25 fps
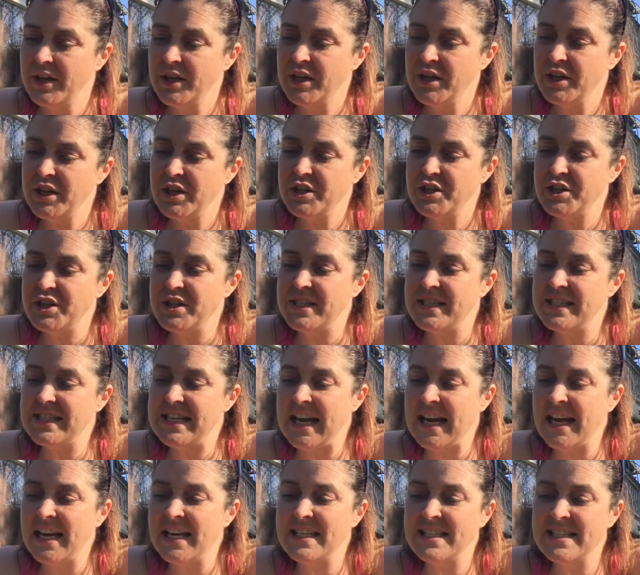She
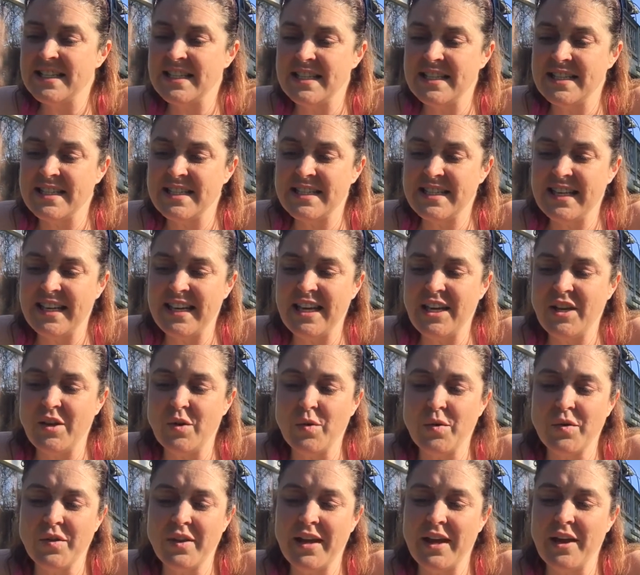stands in the sticky
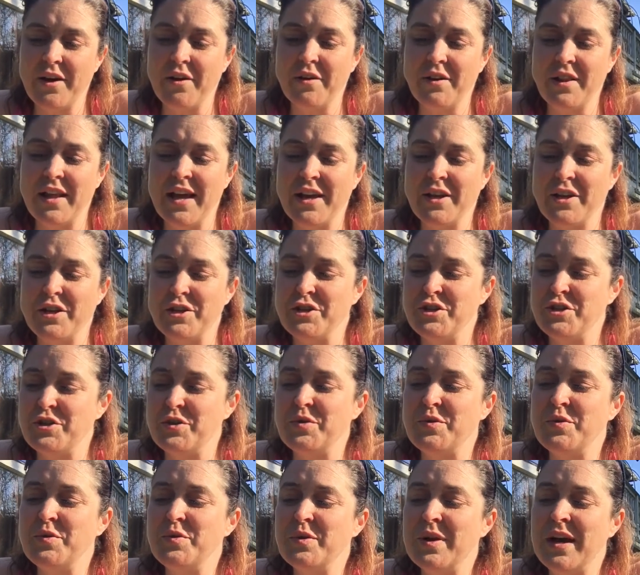North Carolina
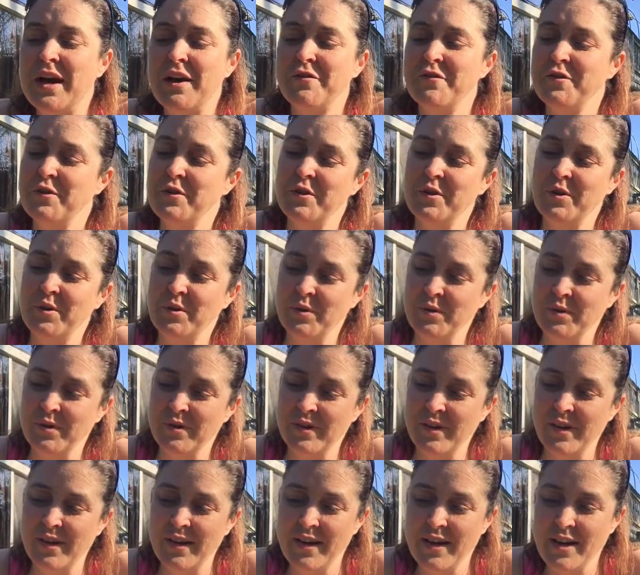June afternoon,
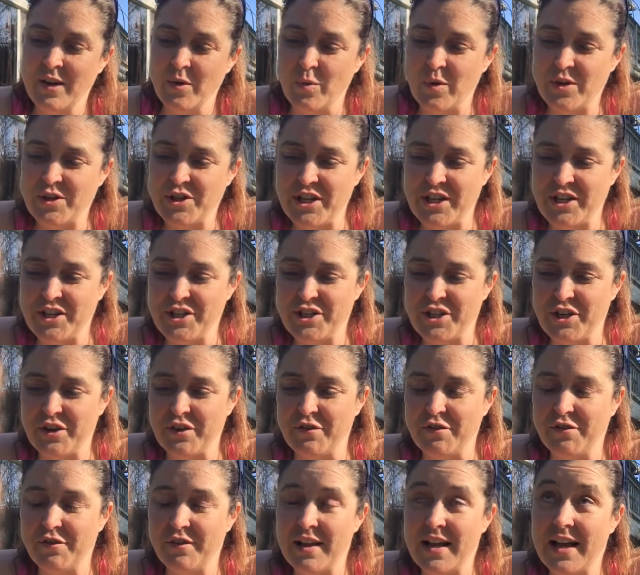wishing she could
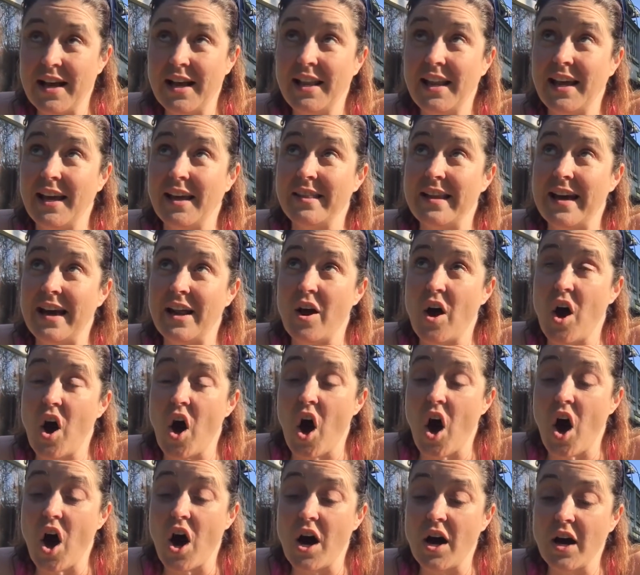fly like that
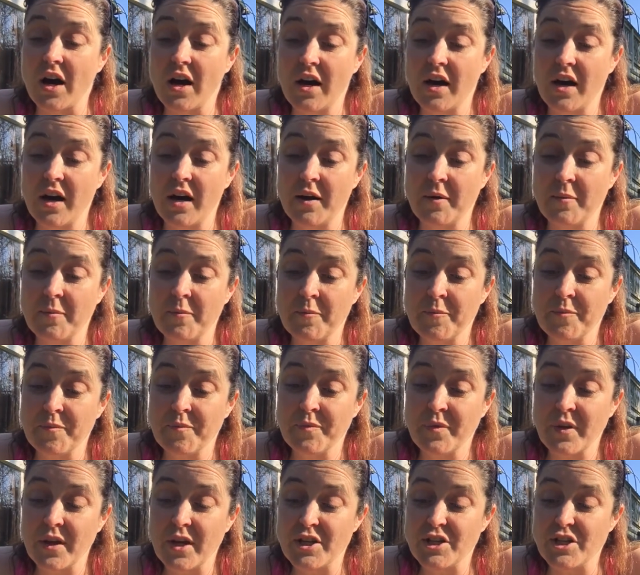hawk.
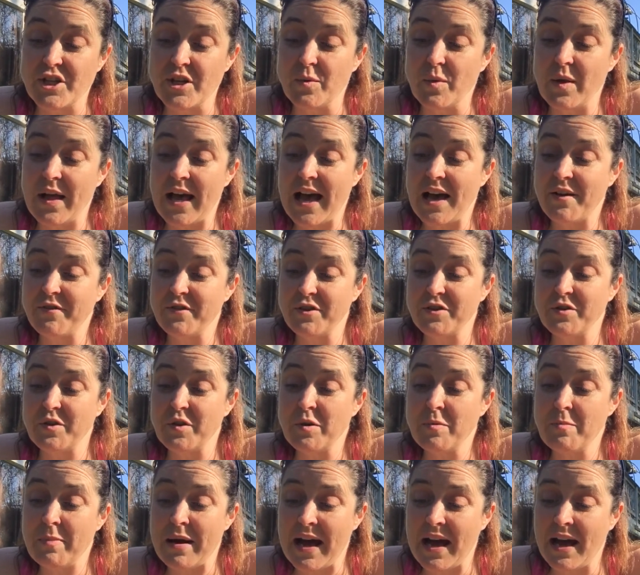She will have to
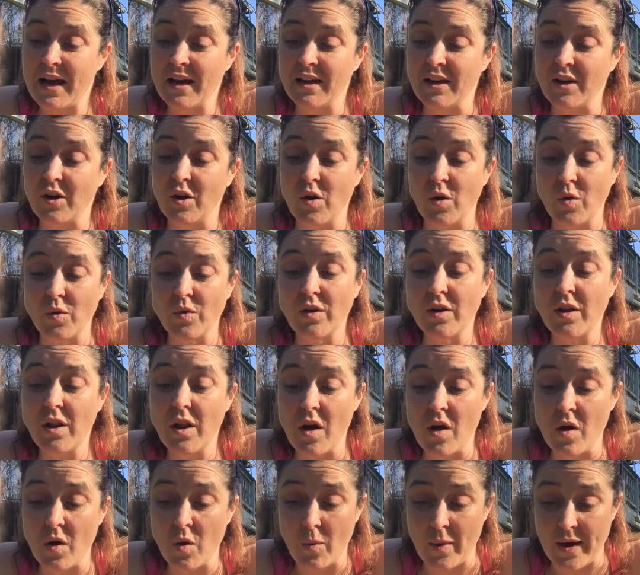turn back and go the
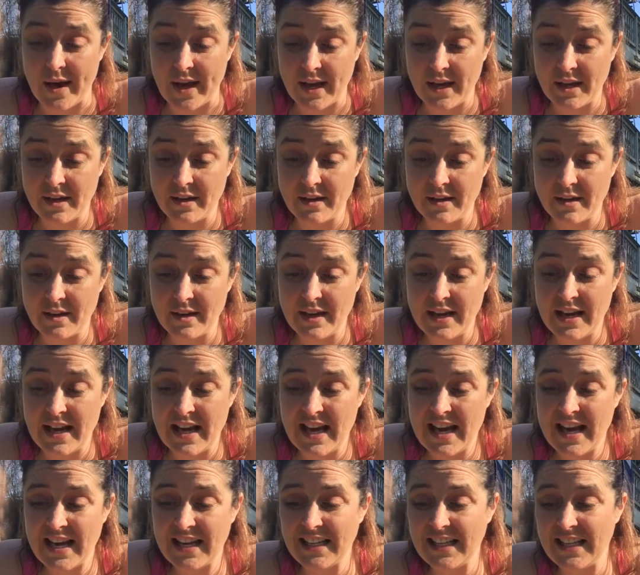long way.
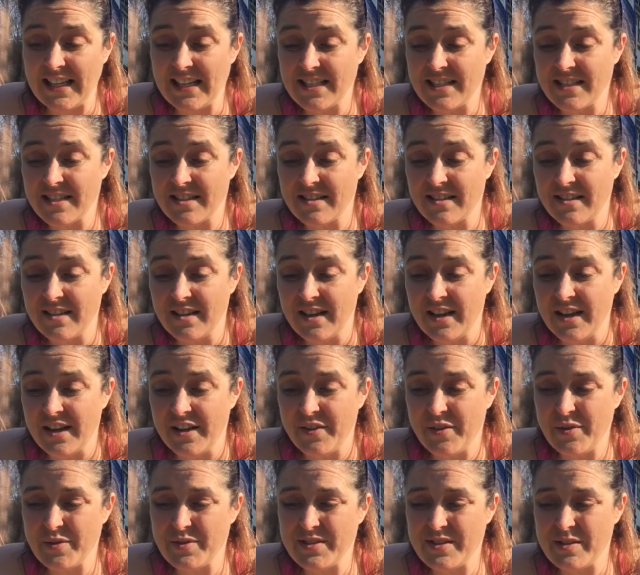At least,
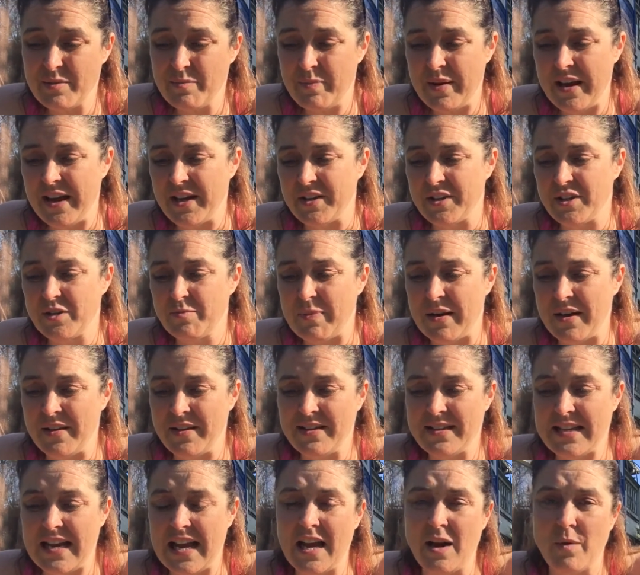there's the bench by the
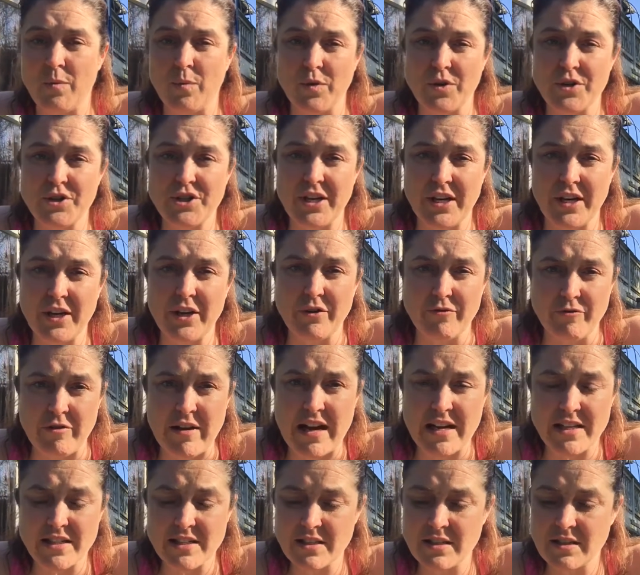dam where she can
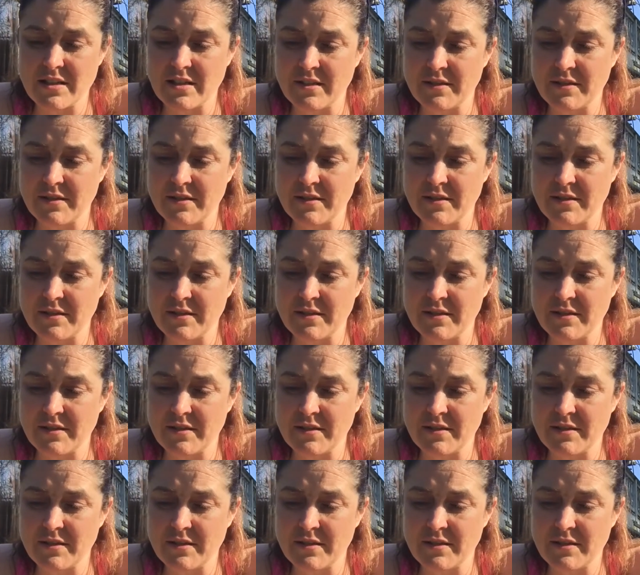rest.